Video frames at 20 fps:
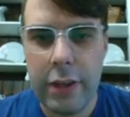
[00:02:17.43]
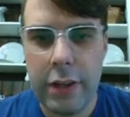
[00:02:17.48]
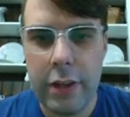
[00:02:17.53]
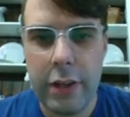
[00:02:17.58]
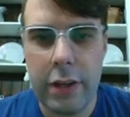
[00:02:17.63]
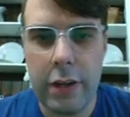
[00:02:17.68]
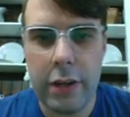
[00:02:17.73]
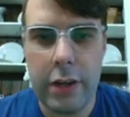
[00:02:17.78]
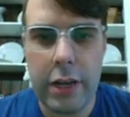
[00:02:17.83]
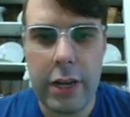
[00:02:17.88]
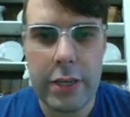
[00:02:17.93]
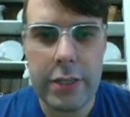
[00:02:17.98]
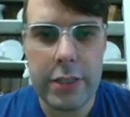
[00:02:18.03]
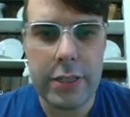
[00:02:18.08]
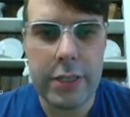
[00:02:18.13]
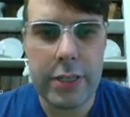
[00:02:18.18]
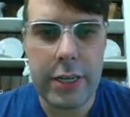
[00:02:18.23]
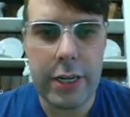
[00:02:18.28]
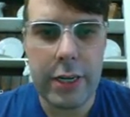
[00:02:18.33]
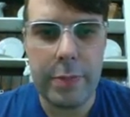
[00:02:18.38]
And I
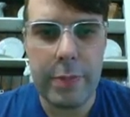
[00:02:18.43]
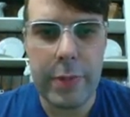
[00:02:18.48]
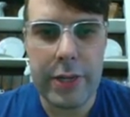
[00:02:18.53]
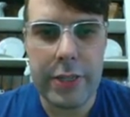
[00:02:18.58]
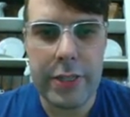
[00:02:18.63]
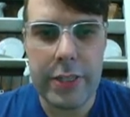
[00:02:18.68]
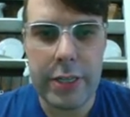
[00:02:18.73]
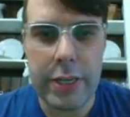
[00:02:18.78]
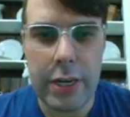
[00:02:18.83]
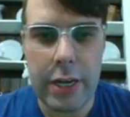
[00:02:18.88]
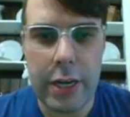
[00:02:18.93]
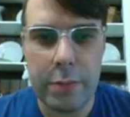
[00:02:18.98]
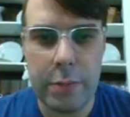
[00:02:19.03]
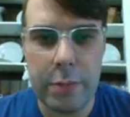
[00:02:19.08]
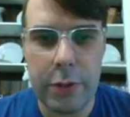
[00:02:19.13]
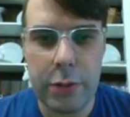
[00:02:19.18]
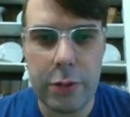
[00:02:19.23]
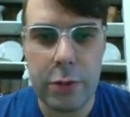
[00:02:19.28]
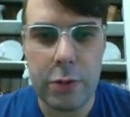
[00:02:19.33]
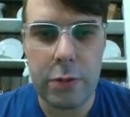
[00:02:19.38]
decided to mix it up
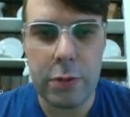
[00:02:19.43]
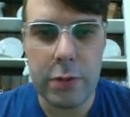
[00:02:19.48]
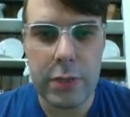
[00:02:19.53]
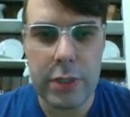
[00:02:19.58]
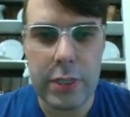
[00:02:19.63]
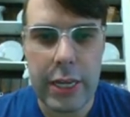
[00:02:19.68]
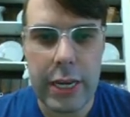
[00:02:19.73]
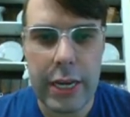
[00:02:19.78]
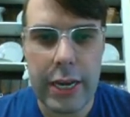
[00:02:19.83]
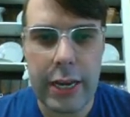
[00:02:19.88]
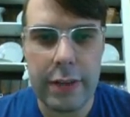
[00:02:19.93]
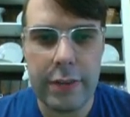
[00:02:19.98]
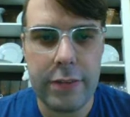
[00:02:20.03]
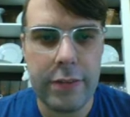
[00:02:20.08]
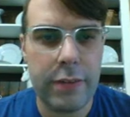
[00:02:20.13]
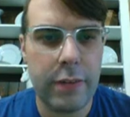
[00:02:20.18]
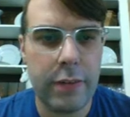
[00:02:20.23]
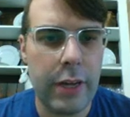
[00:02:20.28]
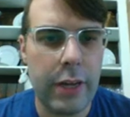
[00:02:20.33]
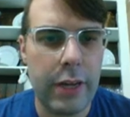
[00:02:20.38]
with Google
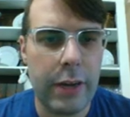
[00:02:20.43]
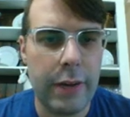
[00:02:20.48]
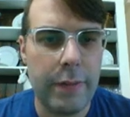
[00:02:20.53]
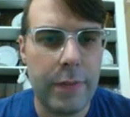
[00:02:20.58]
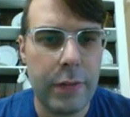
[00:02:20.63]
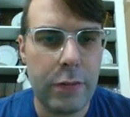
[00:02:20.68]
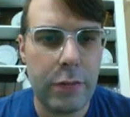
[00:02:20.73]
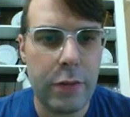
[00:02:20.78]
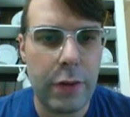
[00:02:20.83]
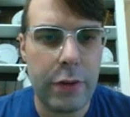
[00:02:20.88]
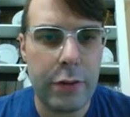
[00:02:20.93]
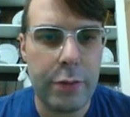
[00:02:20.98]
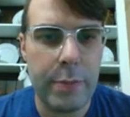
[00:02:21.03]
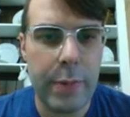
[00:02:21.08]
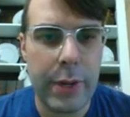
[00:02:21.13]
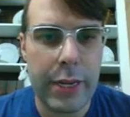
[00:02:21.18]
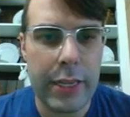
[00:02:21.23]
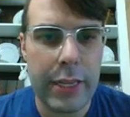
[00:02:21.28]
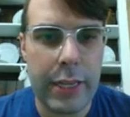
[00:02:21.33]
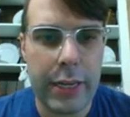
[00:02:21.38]
Slides. Um, so I was
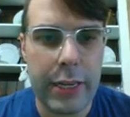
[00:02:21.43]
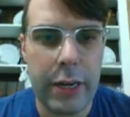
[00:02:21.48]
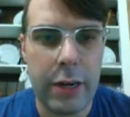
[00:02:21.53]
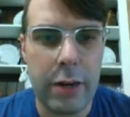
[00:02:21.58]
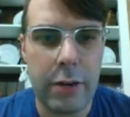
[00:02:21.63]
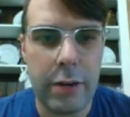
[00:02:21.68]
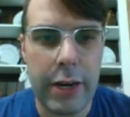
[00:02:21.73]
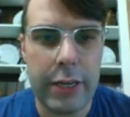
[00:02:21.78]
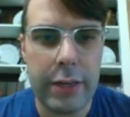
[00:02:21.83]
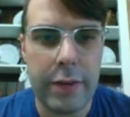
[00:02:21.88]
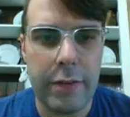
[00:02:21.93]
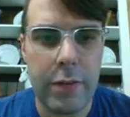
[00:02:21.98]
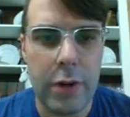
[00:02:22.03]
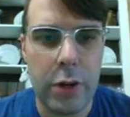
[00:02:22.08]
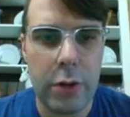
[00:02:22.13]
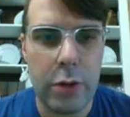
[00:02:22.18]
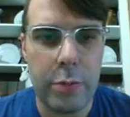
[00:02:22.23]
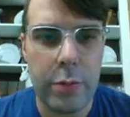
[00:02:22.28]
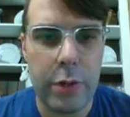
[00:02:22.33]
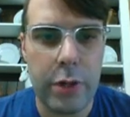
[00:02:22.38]
making like interactive
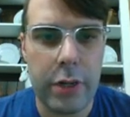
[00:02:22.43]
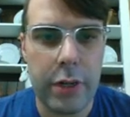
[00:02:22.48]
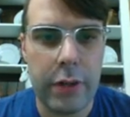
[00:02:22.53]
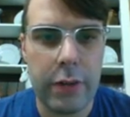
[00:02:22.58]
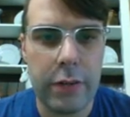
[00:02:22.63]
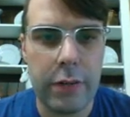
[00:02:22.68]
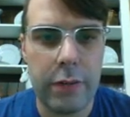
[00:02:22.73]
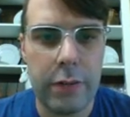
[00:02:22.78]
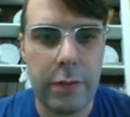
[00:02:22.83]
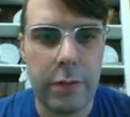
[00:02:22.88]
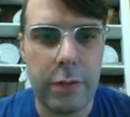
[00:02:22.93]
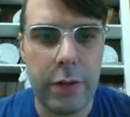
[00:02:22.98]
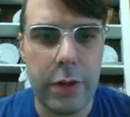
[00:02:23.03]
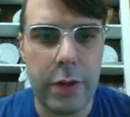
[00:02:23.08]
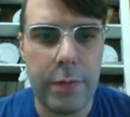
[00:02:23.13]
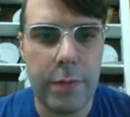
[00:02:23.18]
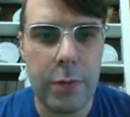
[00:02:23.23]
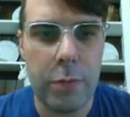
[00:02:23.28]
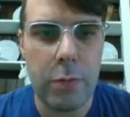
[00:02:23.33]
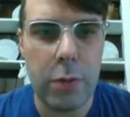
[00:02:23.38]
notebooks for
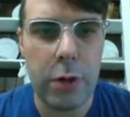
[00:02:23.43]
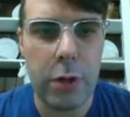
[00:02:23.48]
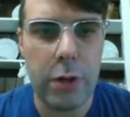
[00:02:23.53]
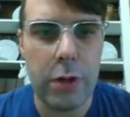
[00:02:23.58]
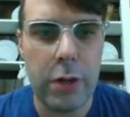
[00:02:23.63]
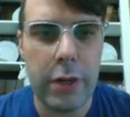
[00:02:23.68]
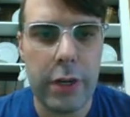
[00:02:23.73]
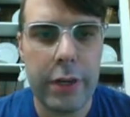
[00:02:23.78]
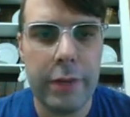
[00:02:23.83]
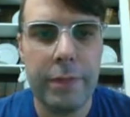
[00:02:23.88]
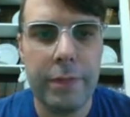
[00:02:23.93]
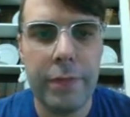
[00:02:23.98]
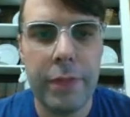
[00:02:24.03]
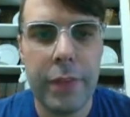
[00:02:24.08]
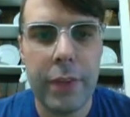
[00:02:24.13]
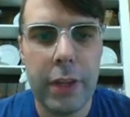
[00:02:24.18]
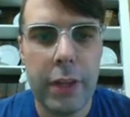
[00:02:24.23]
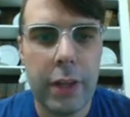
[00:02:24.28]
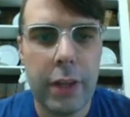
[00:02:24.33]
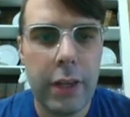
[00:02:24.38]
them to work on.
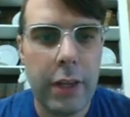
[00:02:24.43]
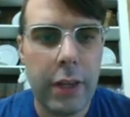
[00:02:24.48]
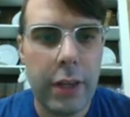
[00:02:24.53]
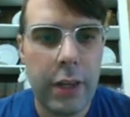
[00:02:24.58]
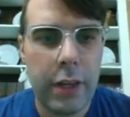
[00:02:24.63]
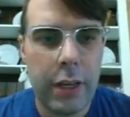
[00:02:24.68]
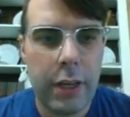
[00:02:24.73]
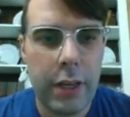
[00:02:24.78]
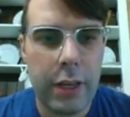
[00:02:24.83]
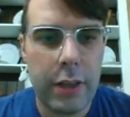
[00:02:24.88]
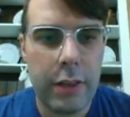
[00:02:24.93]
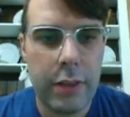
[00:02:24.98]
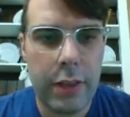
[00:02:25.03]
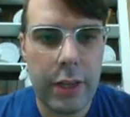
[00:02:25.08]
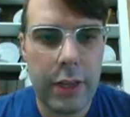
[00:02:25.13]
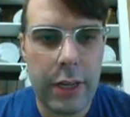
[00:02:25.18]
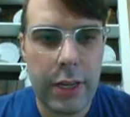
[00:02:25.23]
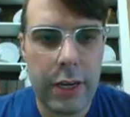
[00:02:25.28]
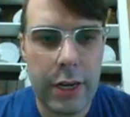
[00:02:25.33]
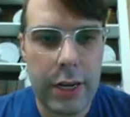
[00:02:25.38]
And
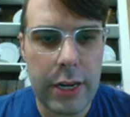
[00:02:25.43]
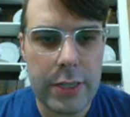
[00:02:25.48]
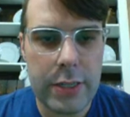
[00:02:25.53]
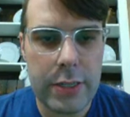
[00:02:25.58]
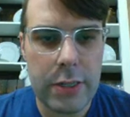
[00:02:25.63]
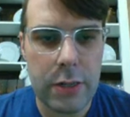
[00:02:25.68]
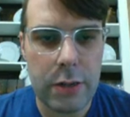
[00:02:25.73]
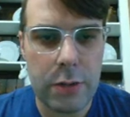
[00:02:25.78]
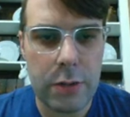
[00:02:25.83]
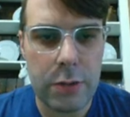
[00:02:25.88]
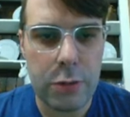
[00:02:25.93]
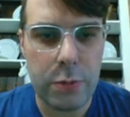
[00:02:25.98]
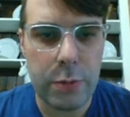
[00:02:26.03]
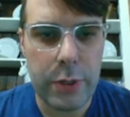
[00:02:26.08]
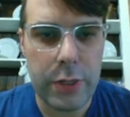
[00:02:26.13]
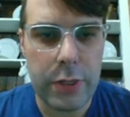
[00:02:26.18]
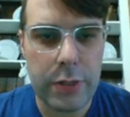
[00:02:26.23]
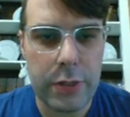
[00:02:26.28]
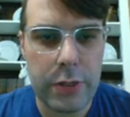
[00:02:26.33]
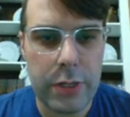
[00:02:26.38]
then I saw on
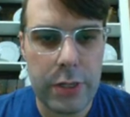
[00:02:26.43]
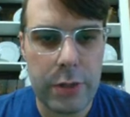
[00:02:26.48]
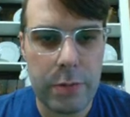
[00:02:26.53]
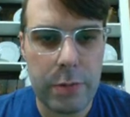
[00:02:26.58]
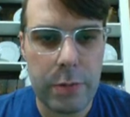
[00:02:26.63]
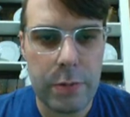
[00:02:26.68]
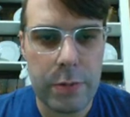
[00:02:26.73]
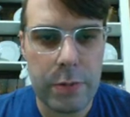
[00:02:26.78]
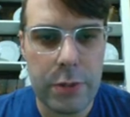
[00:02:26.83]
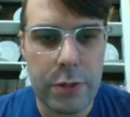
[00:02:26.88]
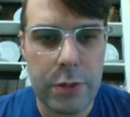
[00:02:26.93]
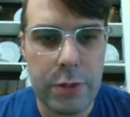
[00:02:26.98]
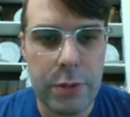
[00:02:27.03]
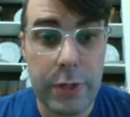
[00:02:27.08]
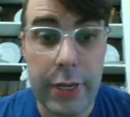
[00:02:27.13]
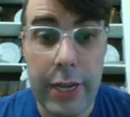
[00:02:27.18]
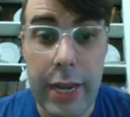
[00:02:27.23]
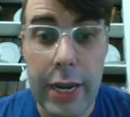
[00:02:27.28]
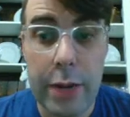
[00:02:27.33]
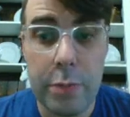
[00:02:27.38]
Twitter someone was
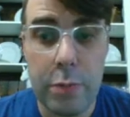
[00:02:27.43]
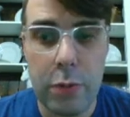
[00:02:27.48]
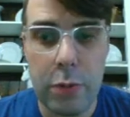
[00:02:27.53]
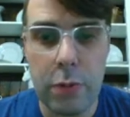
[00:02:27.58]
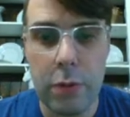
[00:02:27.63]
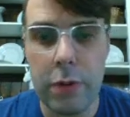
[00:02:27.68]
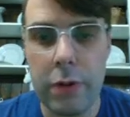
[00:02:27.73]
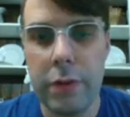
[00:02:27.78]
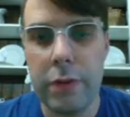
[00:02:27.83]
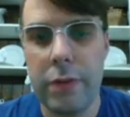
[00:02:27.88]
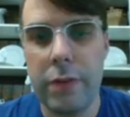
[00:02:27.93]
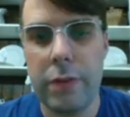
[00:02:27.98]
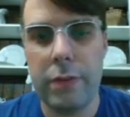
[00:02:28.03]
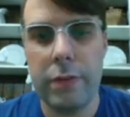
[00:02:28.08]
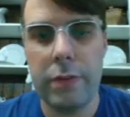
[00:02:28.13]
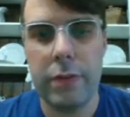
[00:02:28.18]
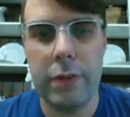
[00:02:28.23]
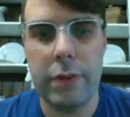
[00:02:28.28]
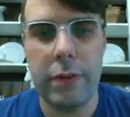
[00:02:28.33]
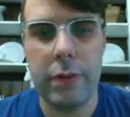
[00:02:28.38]
doing game
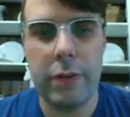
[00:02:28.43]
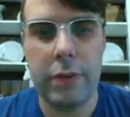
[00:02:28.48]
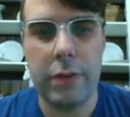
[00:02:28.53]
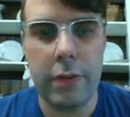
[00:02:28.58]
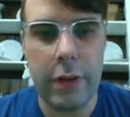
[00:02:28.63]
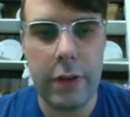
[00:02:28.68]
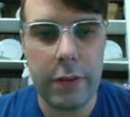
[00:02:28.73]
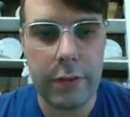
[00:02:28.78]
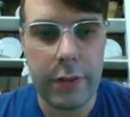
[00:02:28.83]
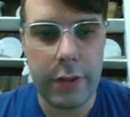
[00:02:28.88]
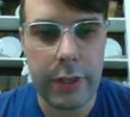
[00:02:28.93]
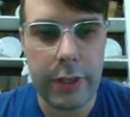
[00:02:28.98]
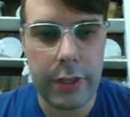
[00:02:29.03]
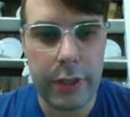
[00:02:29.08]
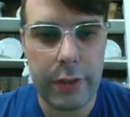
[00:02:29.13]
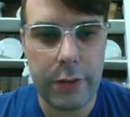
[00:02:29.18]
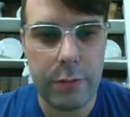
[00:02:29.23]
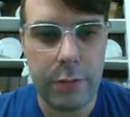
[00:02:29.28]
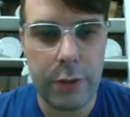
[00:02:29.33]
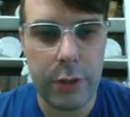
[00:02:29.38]
boards. And so I was like,
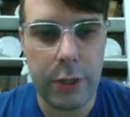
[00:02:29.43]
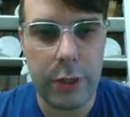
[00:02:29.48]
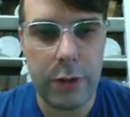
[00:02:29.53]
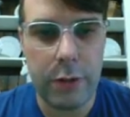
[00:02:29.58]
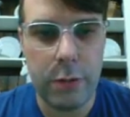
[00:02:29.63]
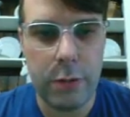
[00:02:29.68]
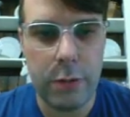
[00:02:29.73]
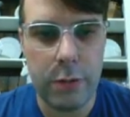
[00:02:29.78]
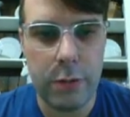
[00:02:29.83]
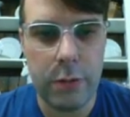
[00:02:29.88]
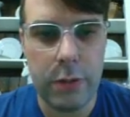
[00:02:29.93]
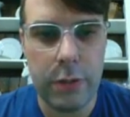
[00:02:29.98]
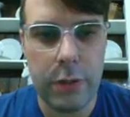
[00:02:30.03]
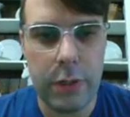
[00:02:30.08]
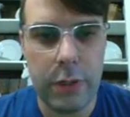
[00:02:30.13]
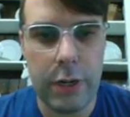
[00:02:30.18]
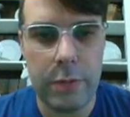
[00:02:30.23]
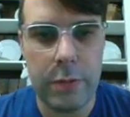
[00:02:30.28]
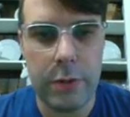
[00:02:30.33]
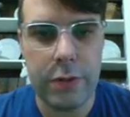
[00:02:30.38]
that's really cool.
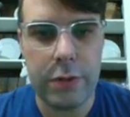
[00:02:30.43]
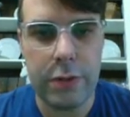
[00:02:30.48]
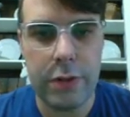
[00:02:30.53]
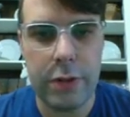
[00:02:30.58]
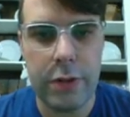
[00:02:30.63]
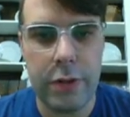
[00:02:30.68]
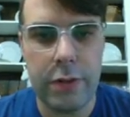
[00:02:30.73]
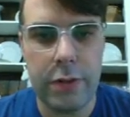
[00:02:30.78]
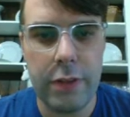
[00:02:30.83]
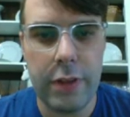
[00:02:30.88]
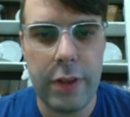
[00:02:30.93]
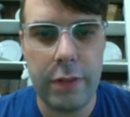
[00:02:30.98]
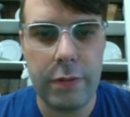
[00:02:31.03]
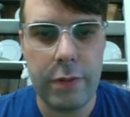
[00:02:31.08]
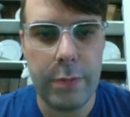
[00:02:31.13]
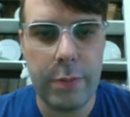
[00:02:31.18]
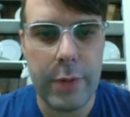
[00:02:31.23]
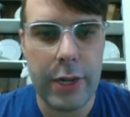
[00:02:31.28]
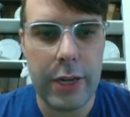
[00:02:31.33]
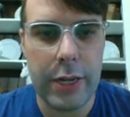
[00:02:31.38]
And I want to start using that
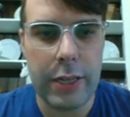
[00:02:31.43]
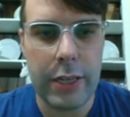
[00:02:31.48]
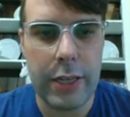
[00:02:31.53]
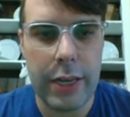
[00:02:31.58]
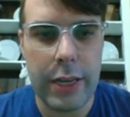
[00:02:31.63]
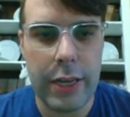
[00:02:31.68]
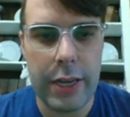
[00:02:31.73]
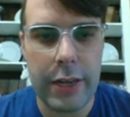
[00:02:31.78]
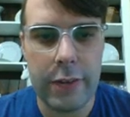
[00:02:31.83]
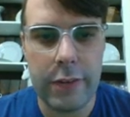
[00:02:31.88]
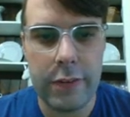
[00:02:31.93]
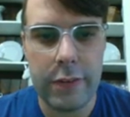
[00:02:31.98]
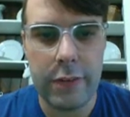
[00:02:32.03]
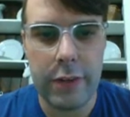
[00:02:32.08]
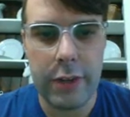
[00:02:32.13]
for my class.